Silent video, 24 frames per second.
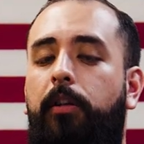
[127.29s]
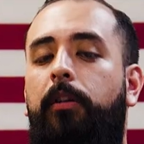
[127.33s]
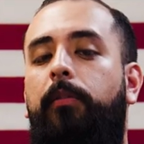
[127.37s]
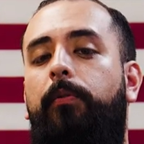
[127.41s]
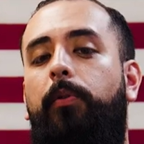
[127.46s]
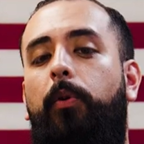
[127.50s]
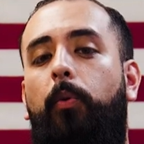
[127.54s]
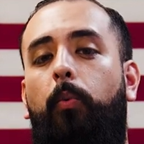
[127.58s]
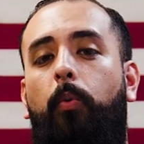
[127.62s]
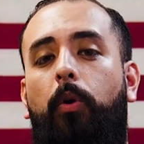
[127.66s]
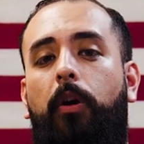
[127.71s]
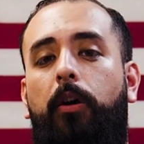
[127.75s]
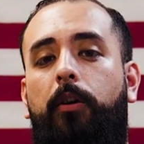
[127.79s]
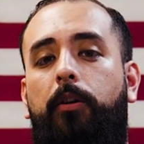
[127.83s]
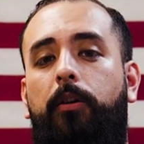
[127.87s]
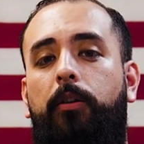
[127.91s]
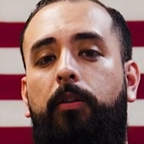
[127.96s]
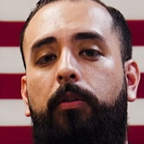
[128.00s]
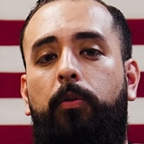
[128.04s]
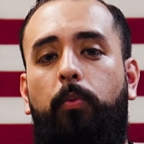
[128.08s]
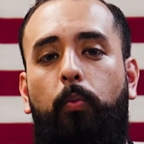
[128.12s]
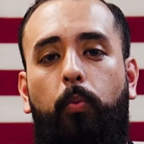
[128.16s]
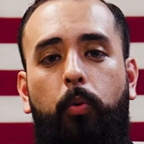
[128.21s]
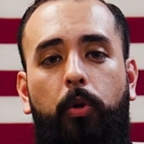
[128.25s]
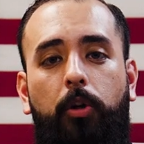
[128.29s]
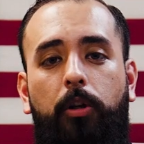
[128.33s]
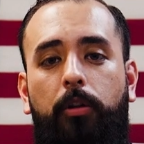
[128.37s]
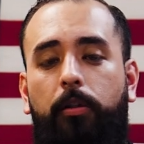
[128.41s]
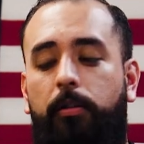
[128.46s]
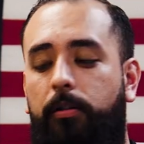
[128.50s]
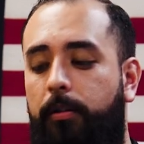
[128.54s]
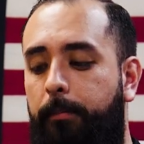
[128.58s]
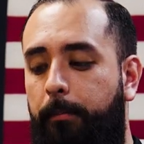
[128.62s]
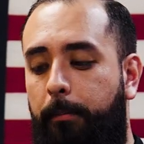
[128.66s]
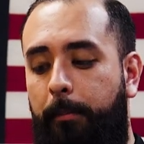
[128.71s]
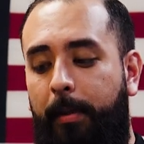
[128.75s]
The water
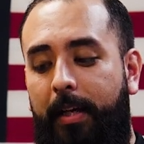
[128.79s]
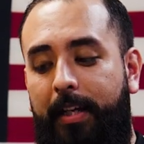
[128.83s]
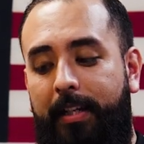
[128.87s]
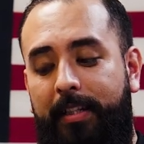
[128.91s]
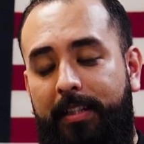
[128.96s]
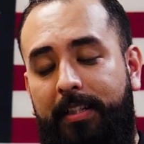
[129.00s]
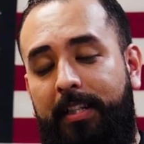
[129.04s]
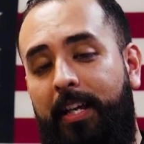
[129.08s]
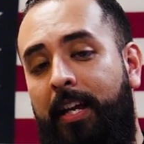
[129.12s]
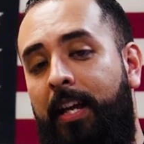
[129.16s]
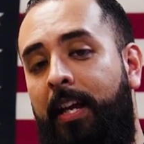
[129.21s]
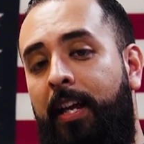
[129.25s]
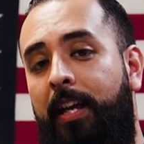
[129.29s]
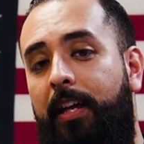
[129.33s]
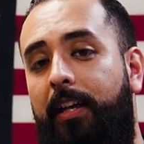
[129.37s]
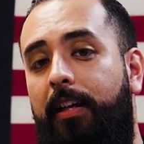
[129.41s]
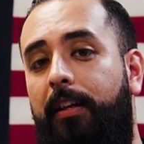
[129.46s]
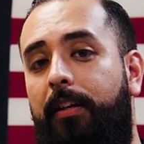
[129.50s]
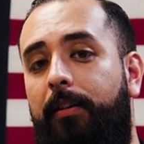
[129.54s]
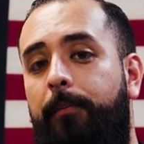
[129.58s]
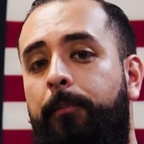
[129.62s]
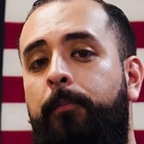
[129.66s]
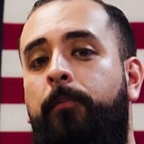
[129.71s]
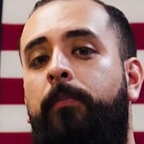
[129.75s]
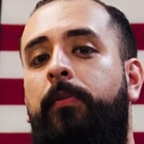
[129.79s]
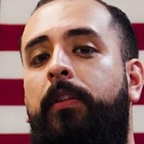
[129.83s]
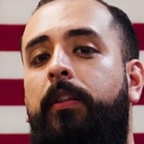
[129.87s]
will maintain